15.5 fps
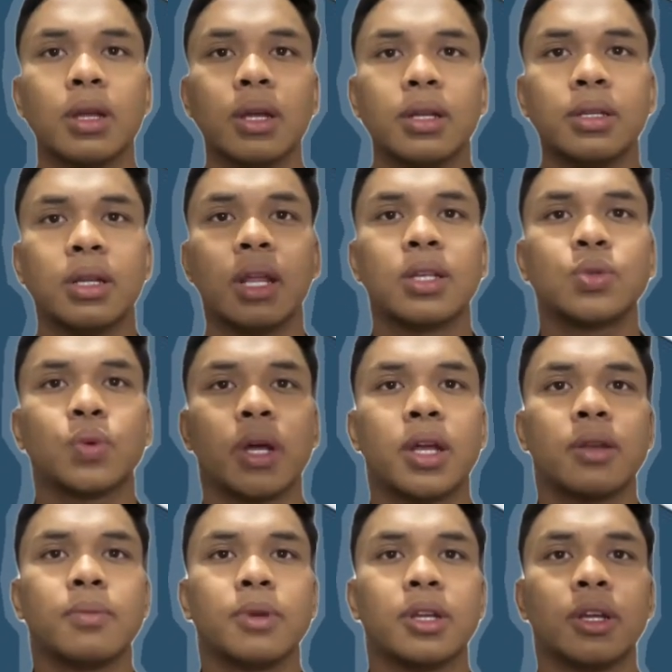The last
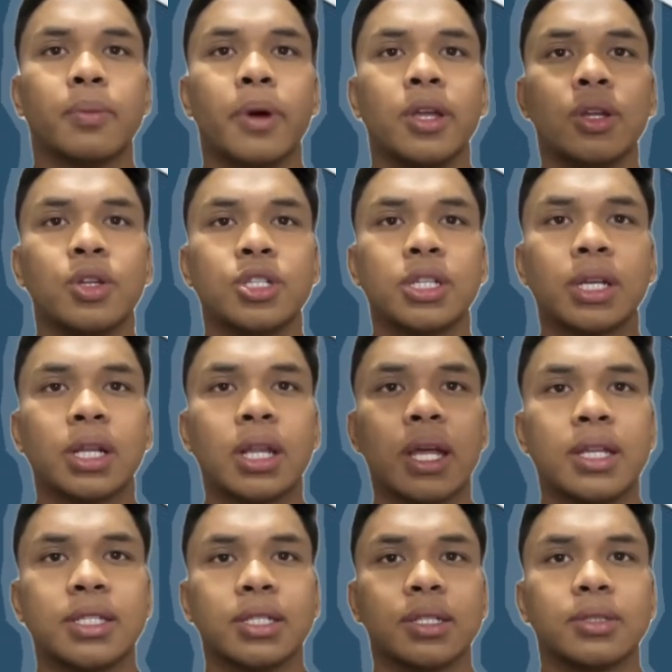one, the biological
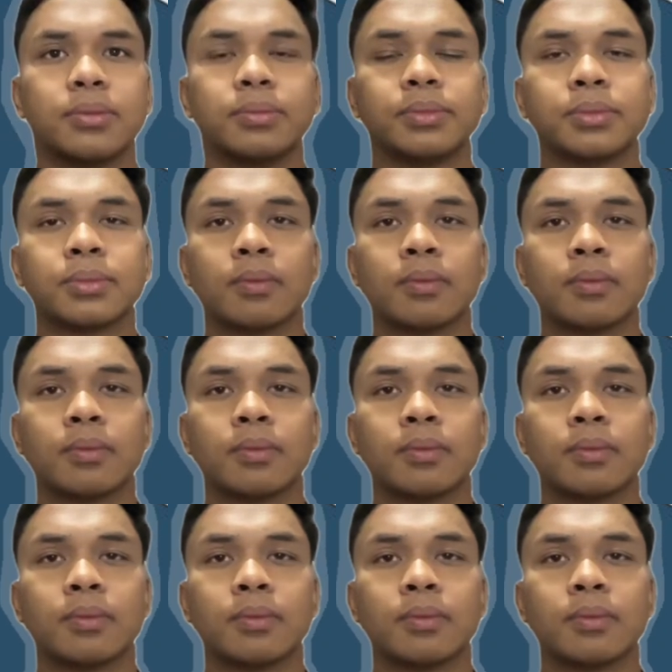hazard.